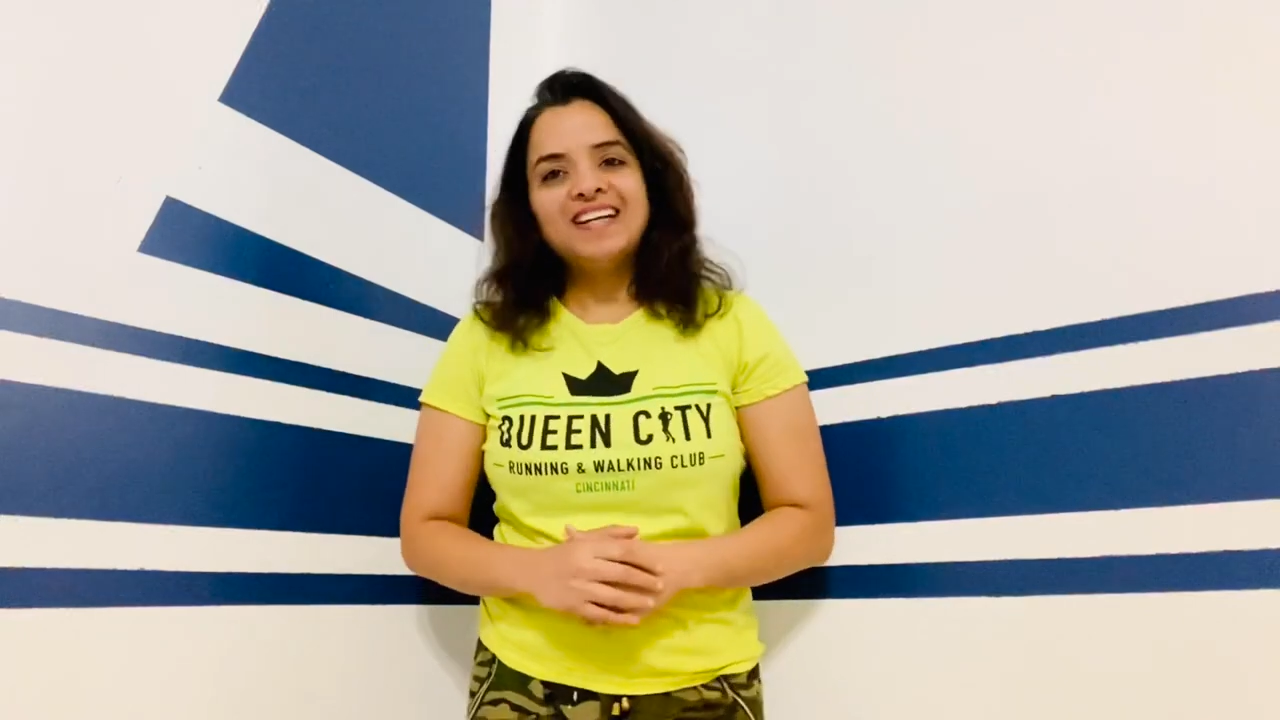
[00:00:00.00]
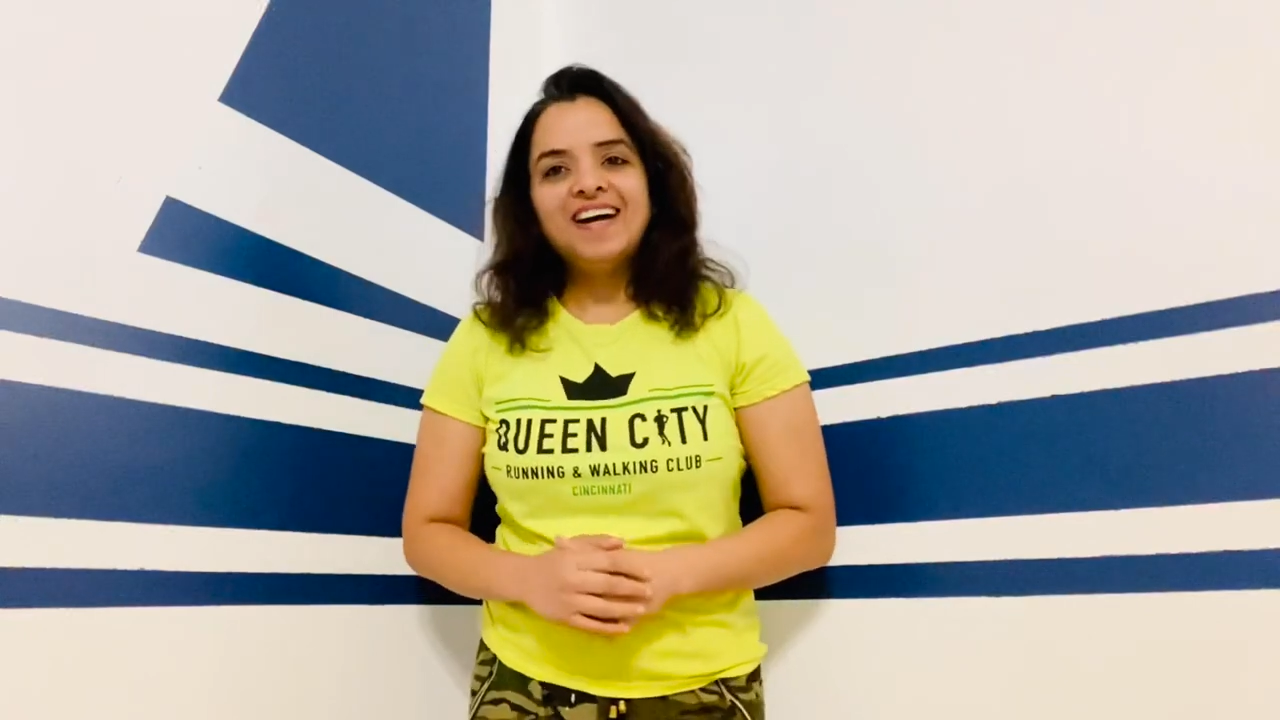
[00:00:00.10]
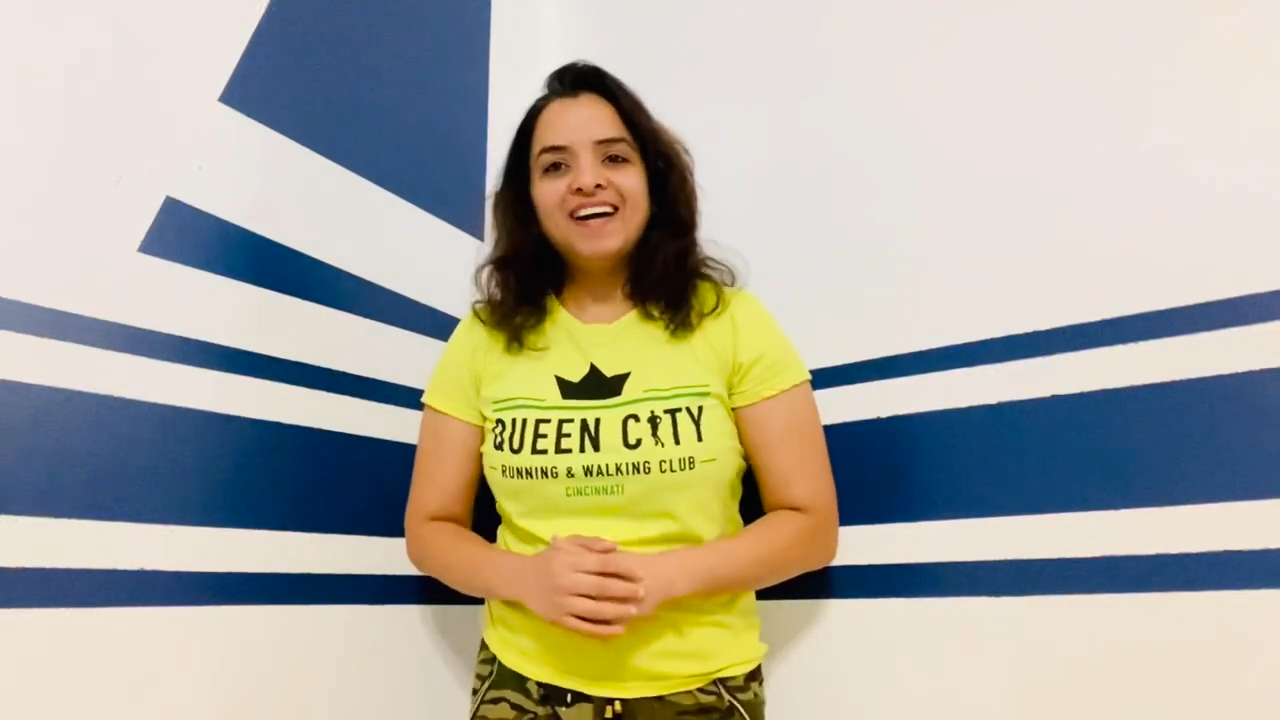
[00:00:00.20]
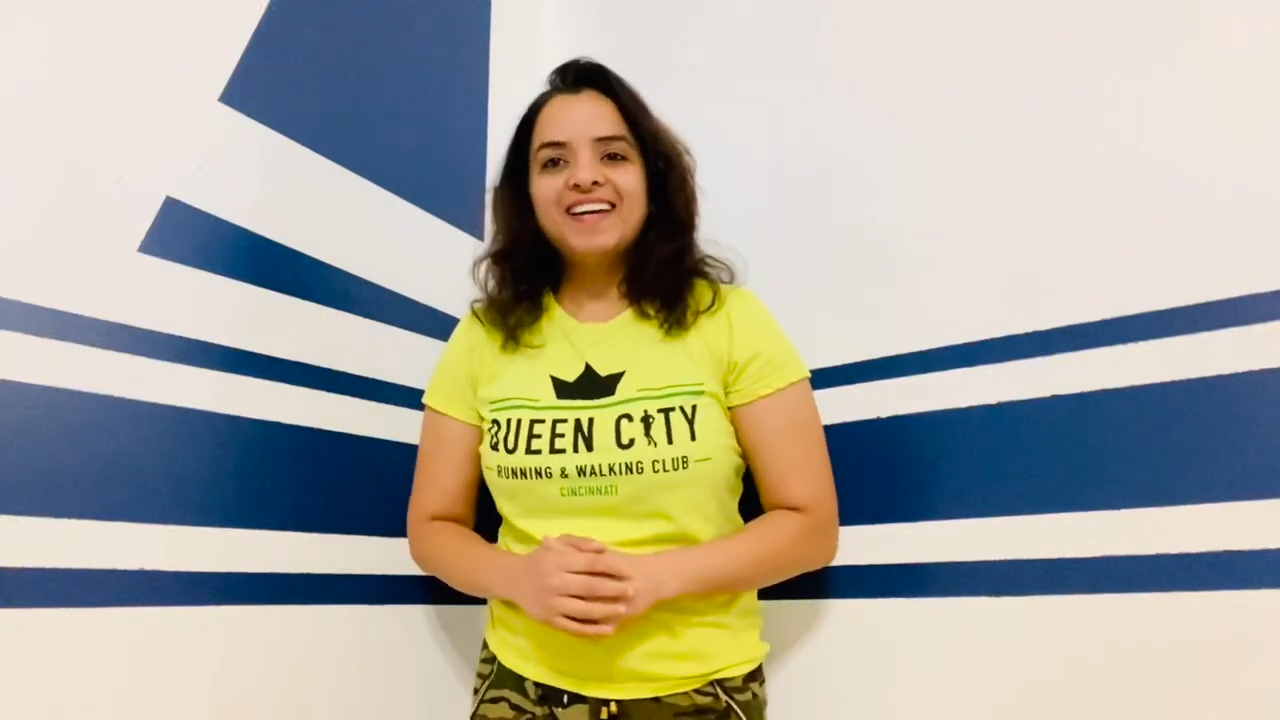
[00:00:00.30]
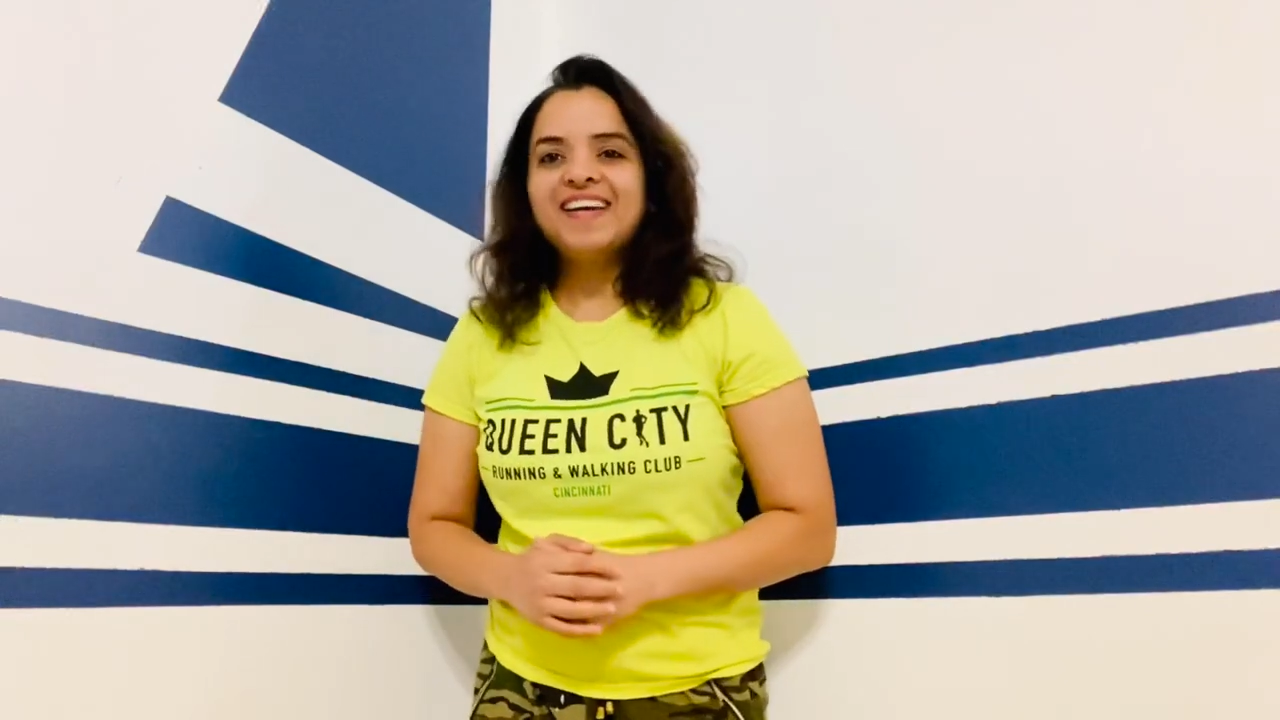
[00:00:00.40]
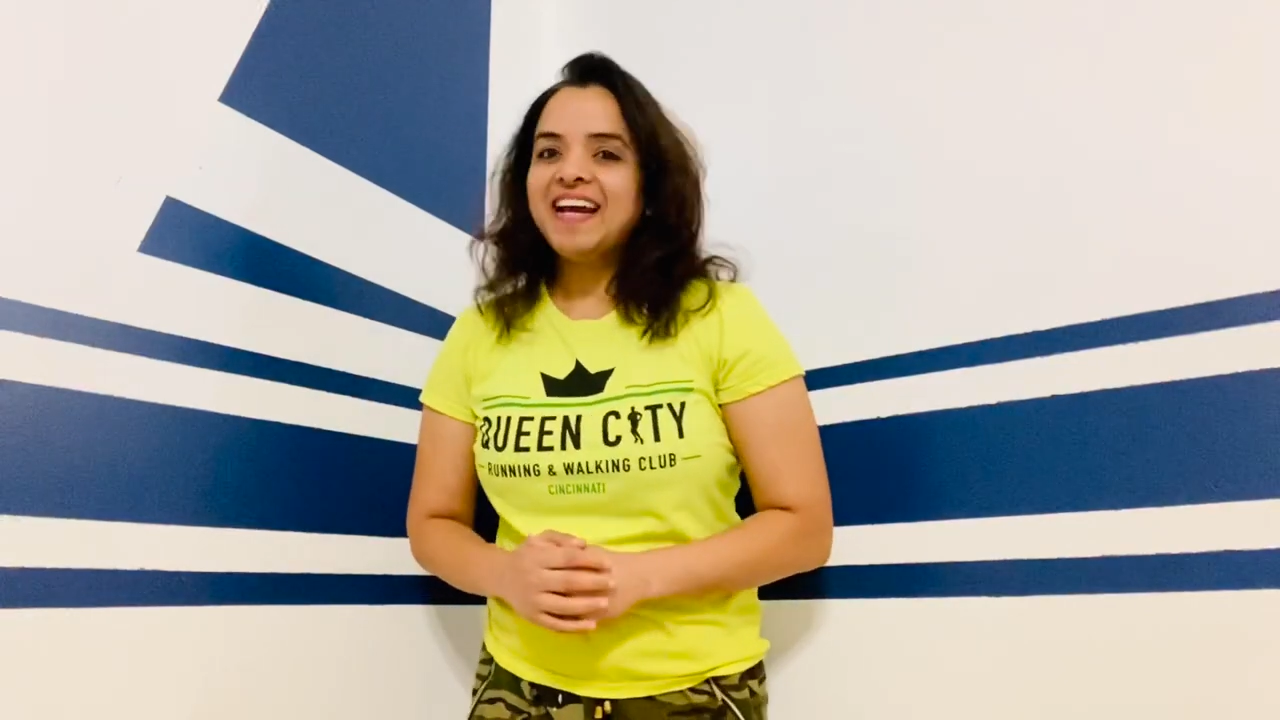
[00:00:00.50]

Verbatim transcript: guy